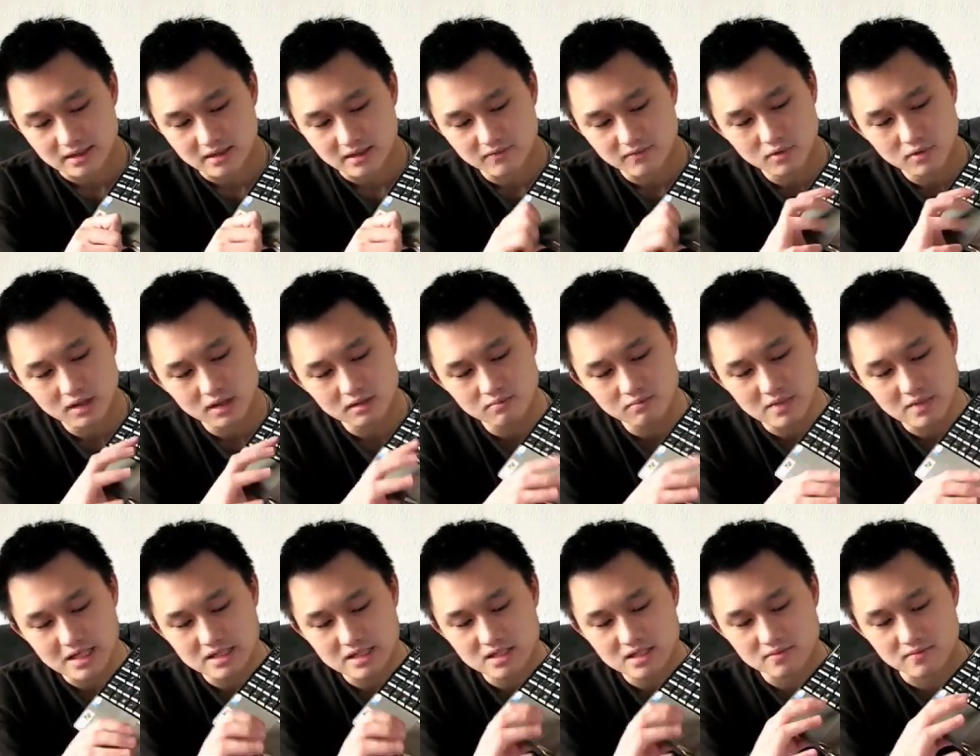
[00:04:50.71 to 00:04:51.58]
They've really
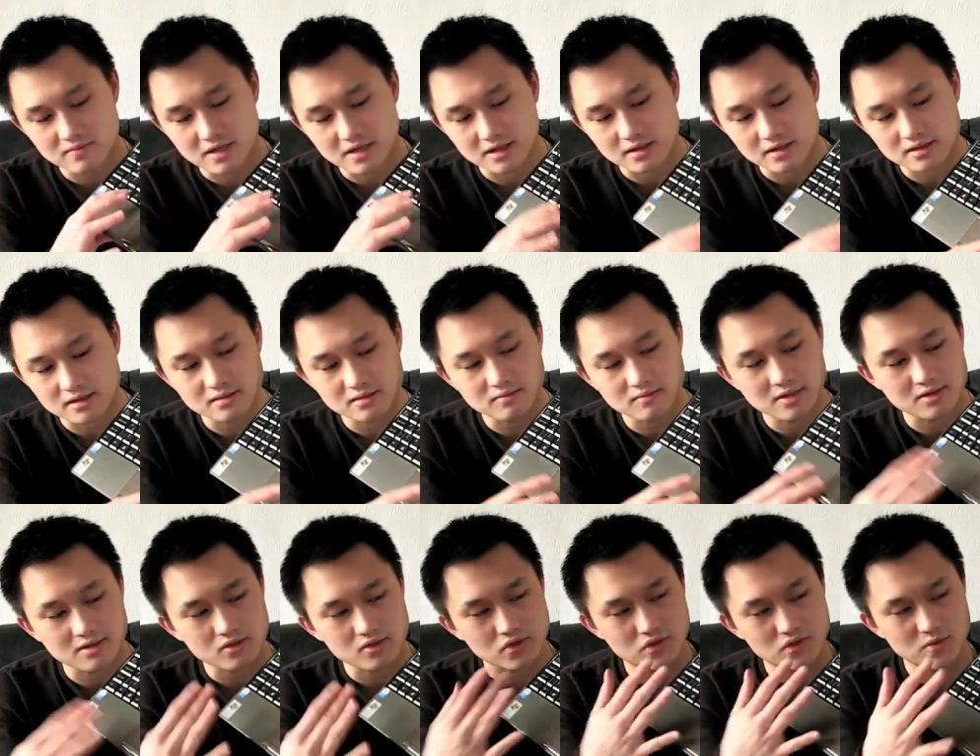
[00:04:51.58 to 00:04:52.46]
maximised the
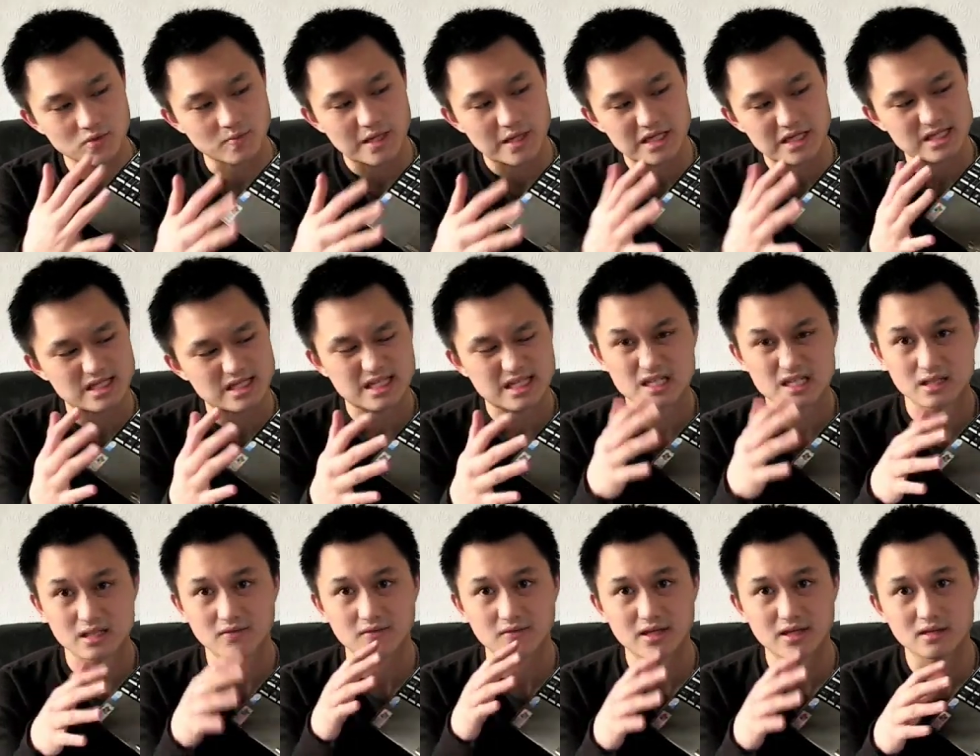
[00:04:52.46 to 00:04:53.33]
amount of space that's
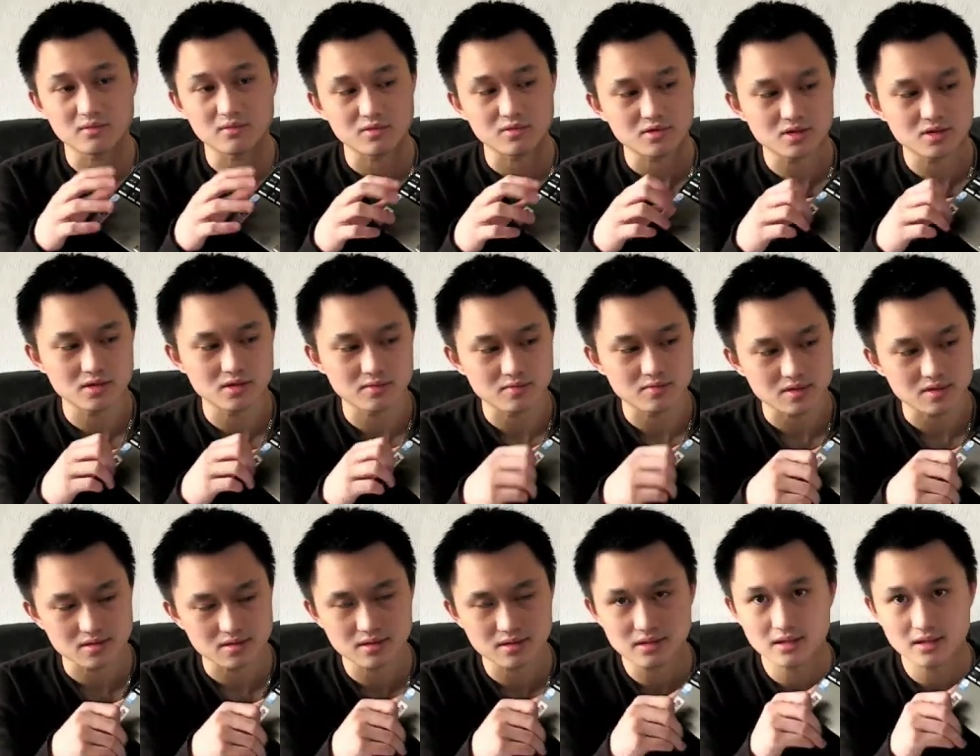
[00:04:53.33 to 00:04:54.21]
actually available to them, so
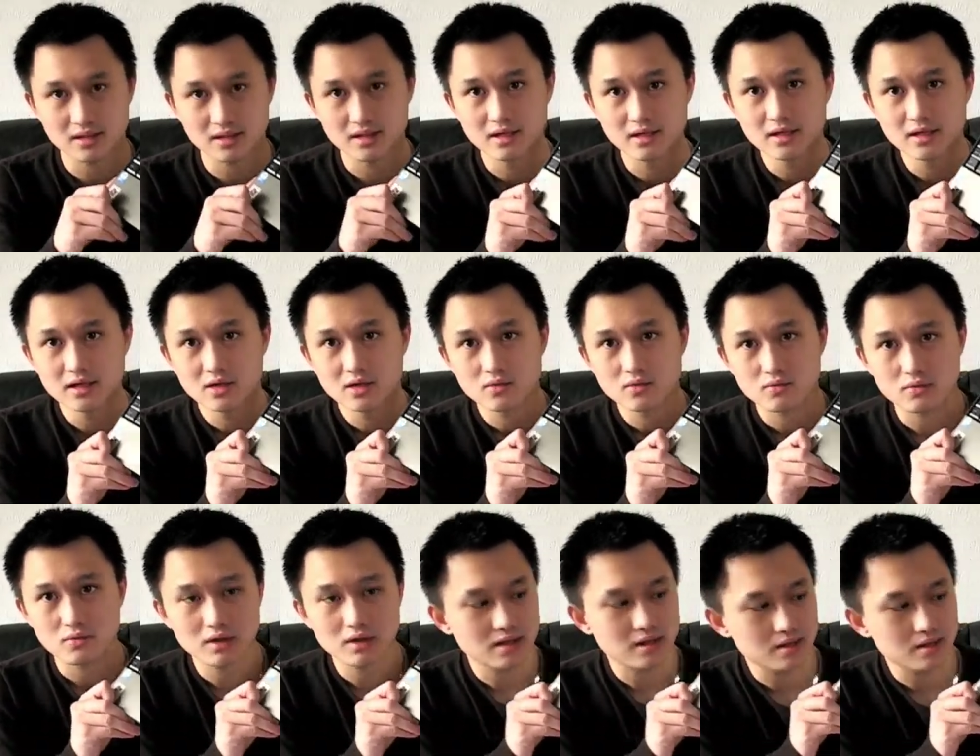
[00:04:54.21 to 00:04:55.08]
there's nothing
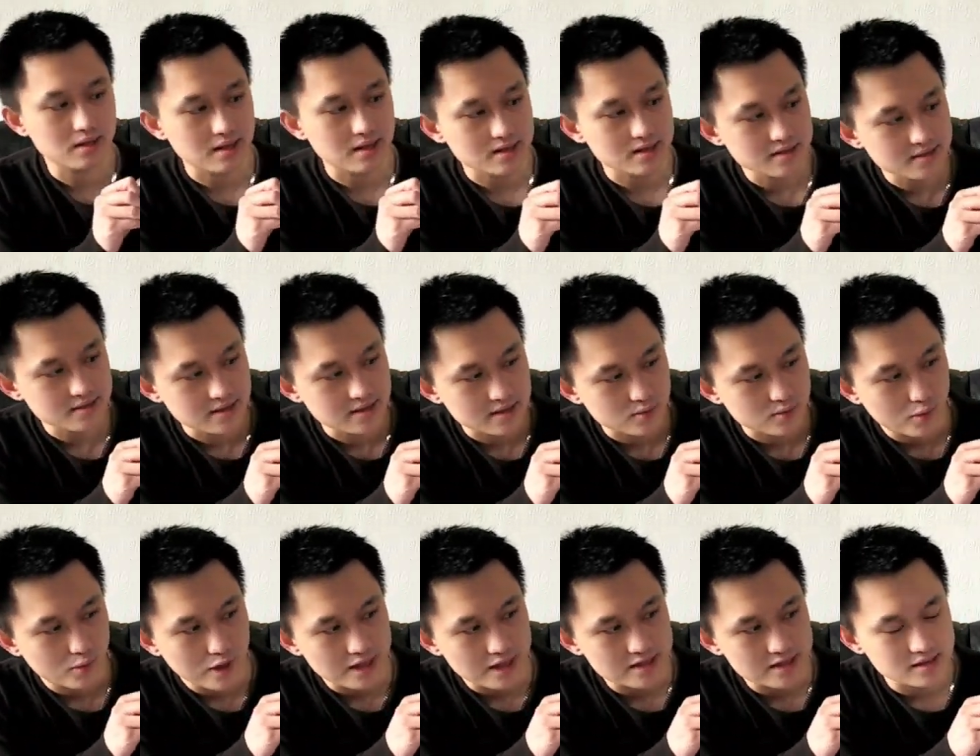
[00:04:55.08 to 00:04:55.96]
really that's
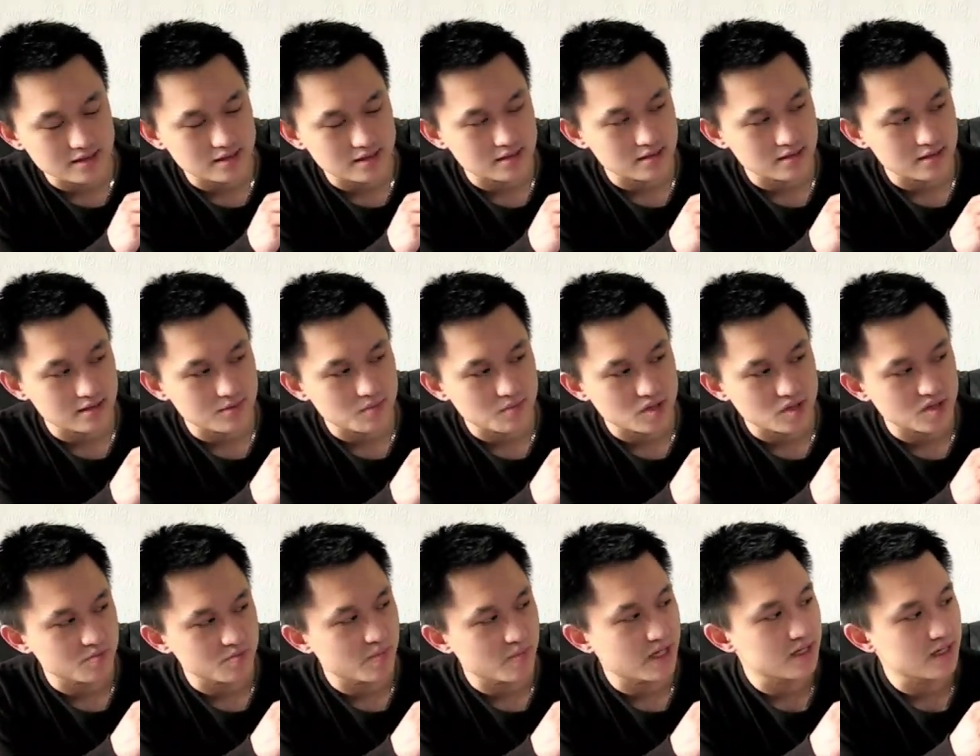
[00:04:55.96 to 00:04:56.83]
wasted in terms of
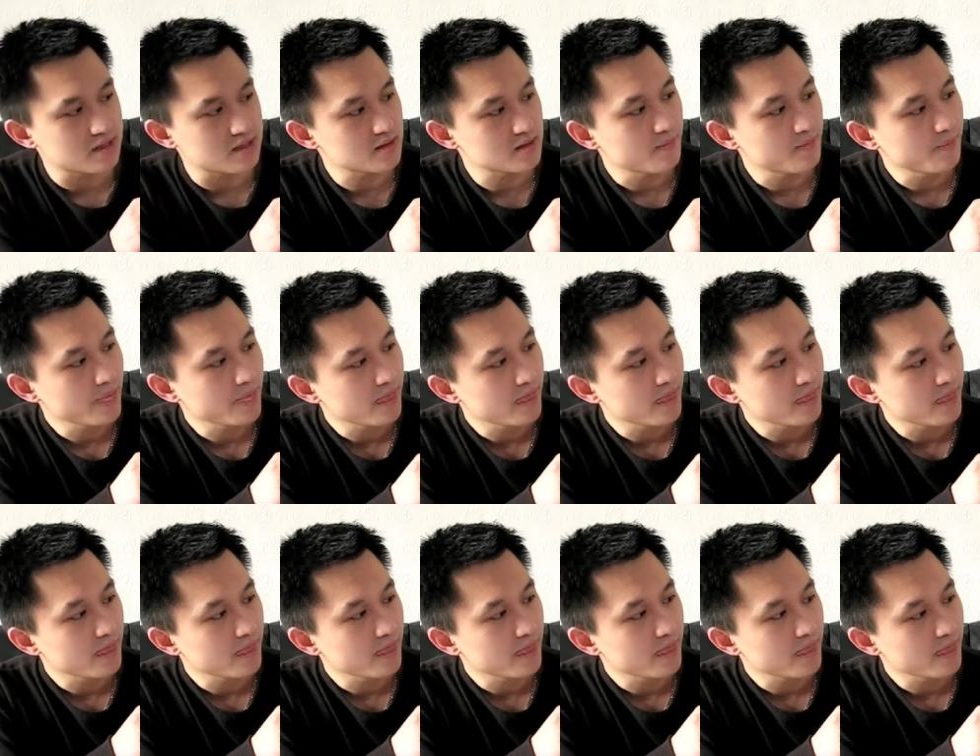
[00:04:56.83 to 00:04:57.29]
space.